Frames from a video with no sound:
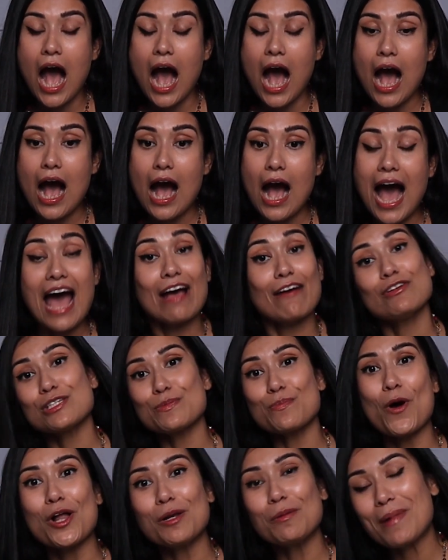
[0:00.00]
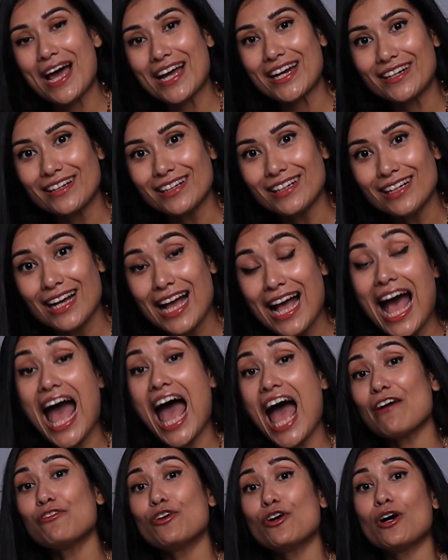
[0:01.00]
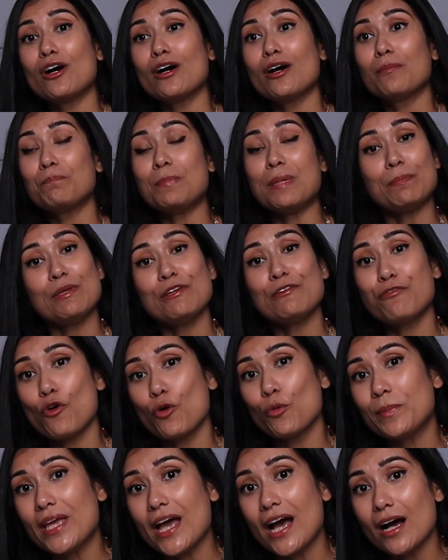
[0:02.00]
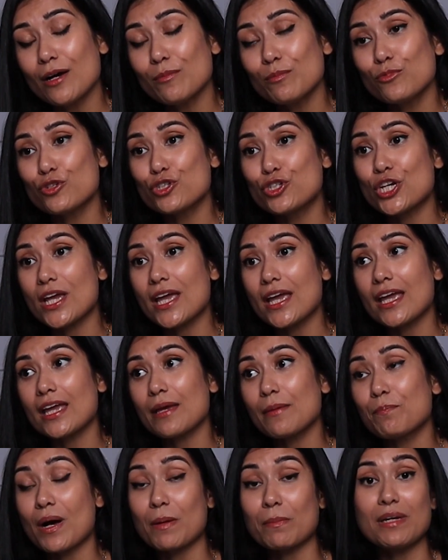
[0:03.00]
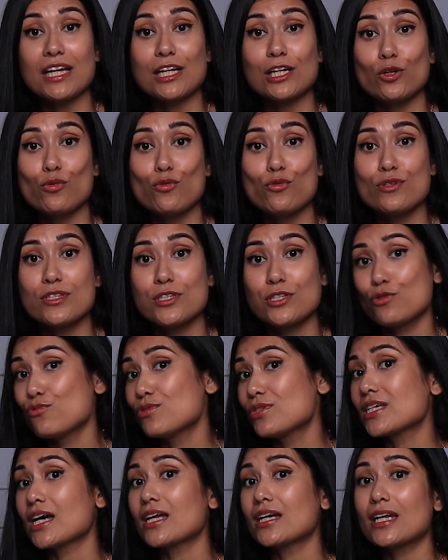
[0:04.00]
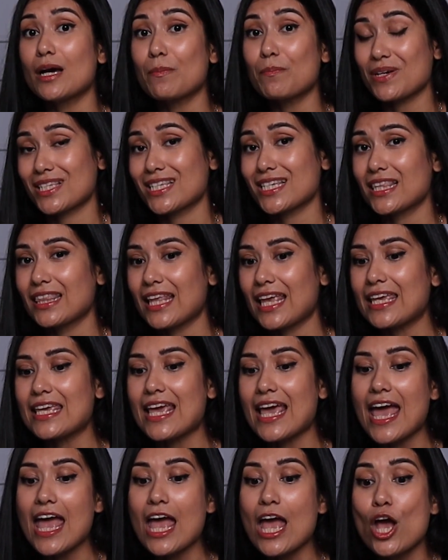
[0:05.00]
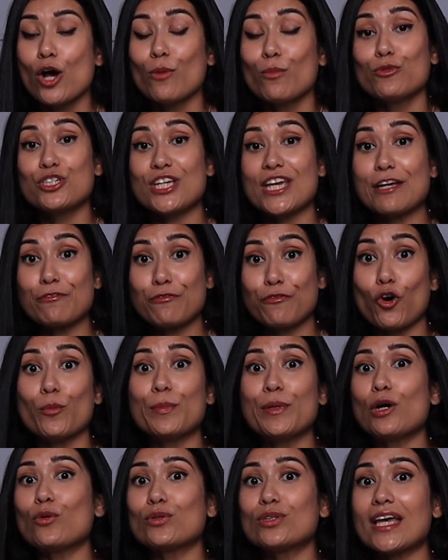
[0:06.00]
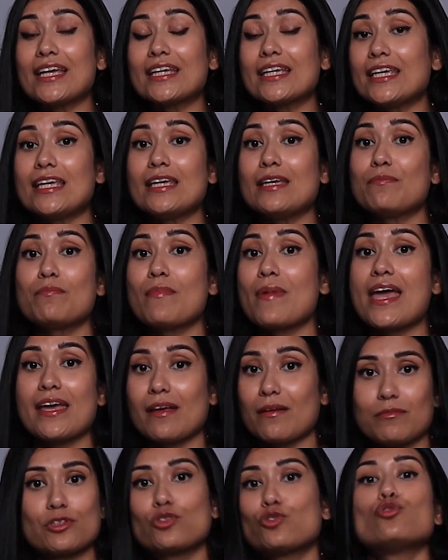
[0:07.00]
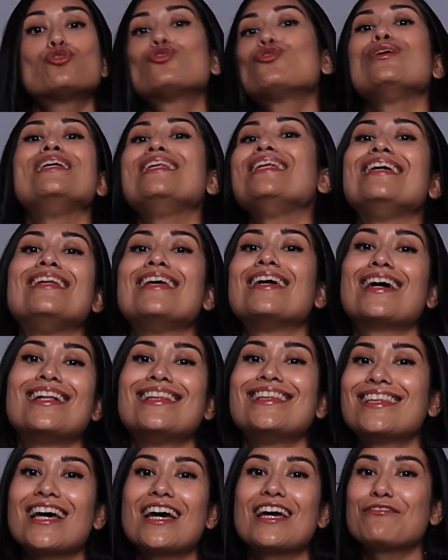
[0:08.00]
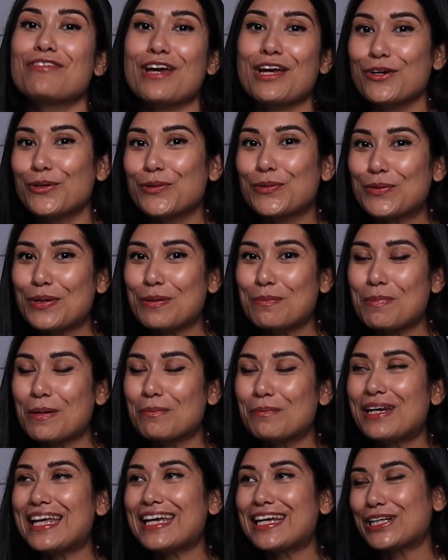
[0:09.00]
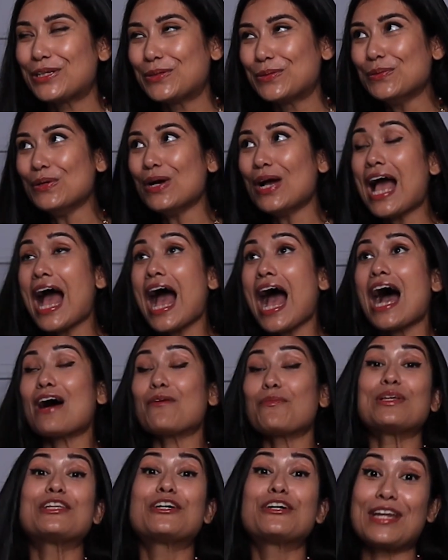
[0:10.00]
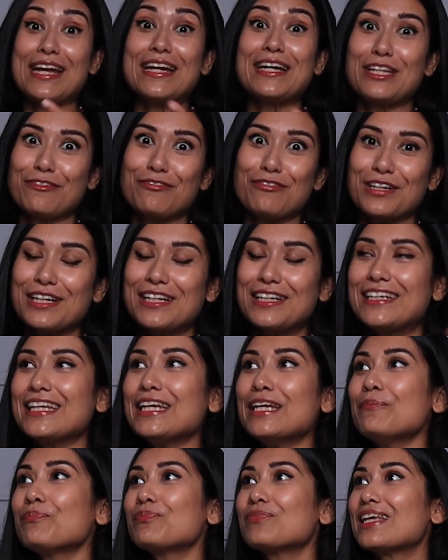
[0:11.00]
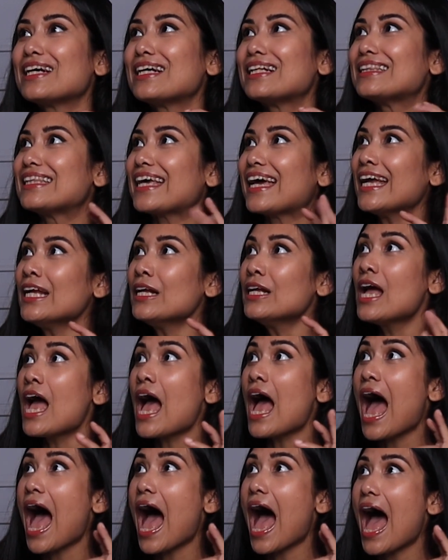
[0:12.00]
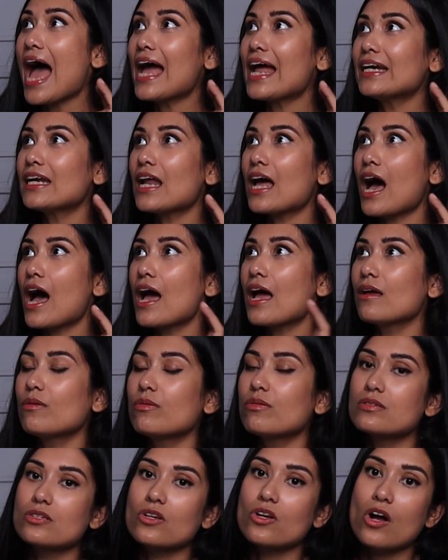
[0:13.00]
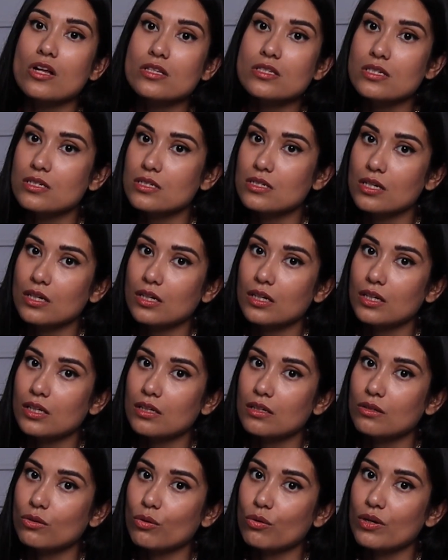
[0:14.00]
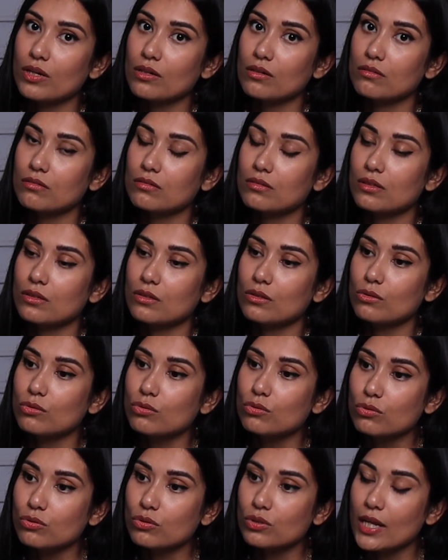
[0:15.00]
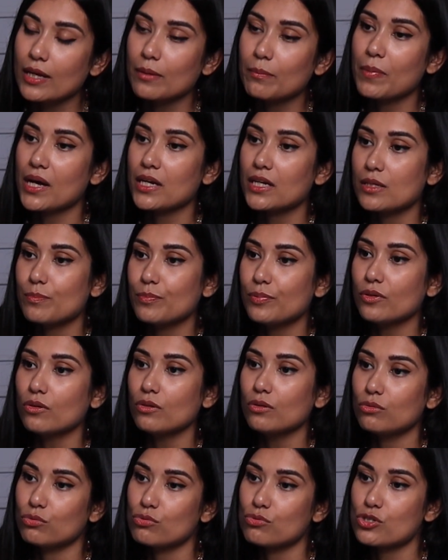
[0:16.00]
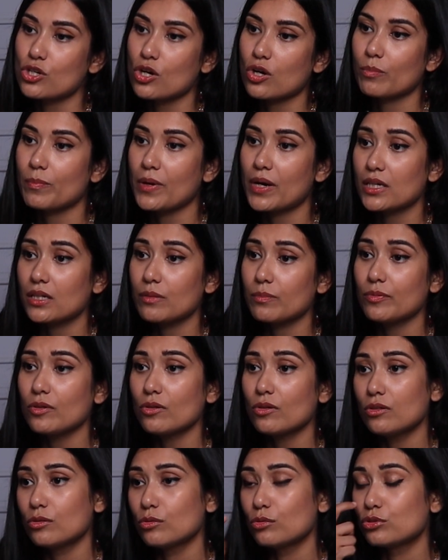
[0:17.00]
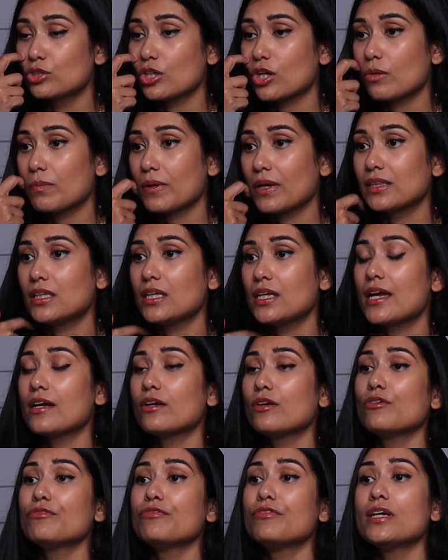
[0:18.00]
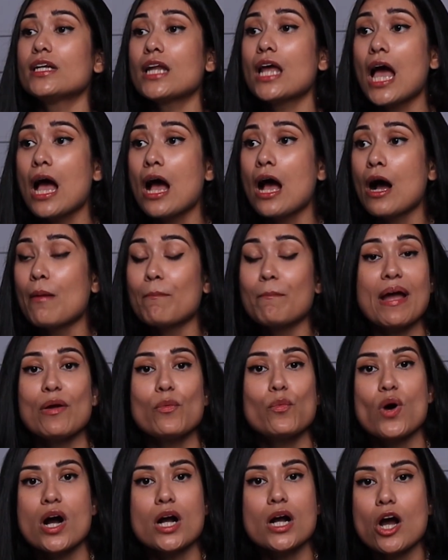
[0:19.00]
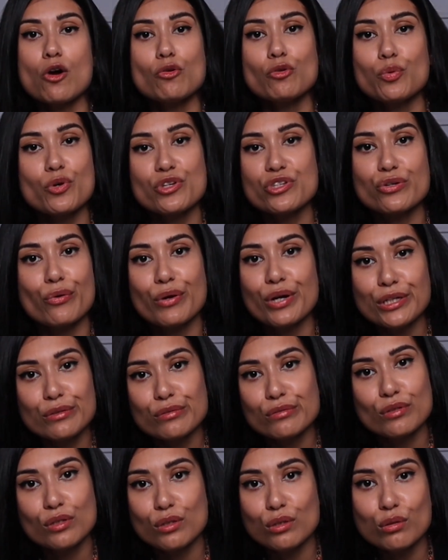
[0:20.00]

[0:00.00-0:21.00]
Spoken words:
I have a small bladder. I have a pee pee phobia. Mujhe public loos use karna pasand nahi hai. Mujhe ek phobia hota hai ki main susu hi nahi nikalta if I go to a public loo. With great difficulty nikalta hai. And I was constantly going to the loo, like pani piyo loo jao, pani piyo loo jao. By the end of it, my workout was going to the